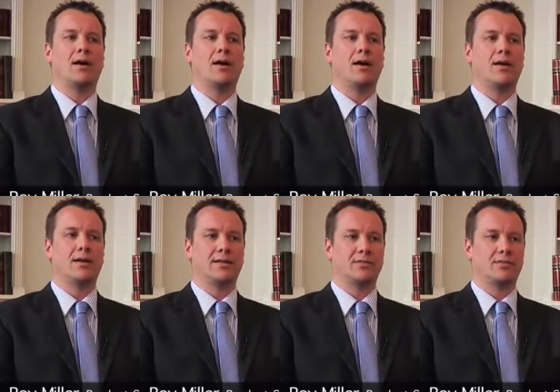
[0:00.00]
uh, at
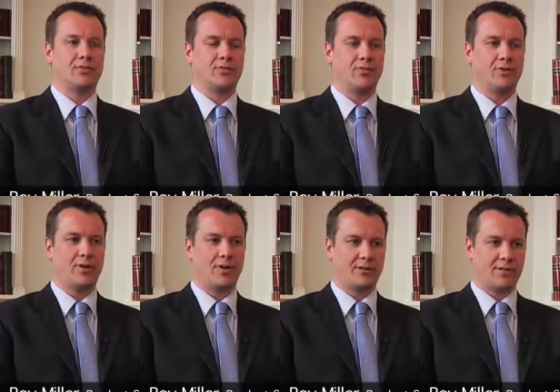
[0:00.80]
least not to
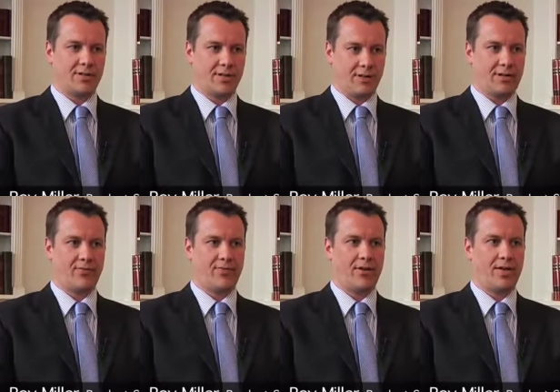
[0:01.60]
our degree of
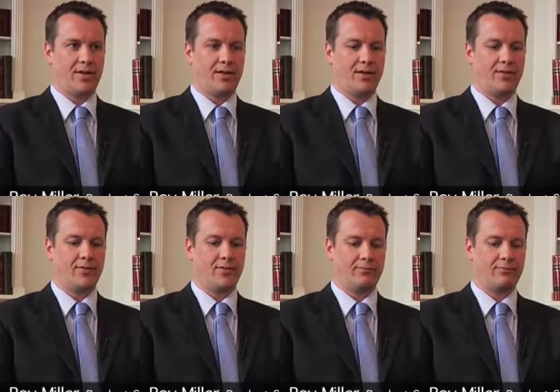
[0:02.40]
uh,
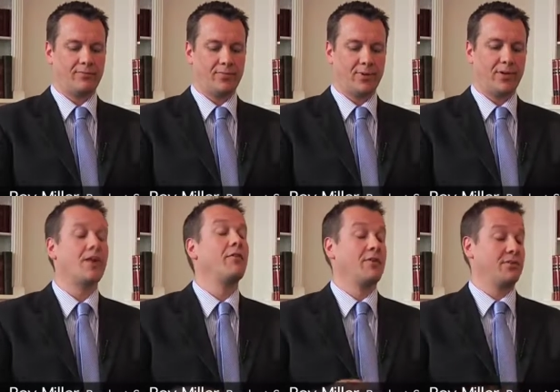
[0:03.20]
uh, uh weren't
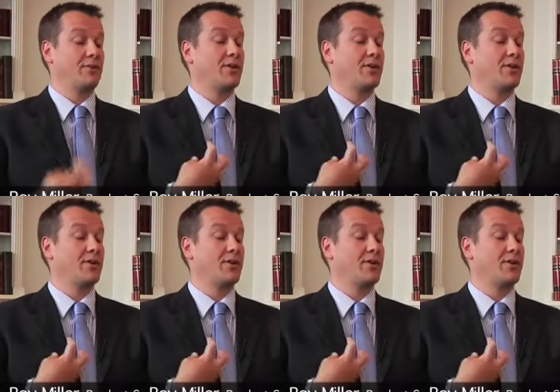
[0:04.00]
overly,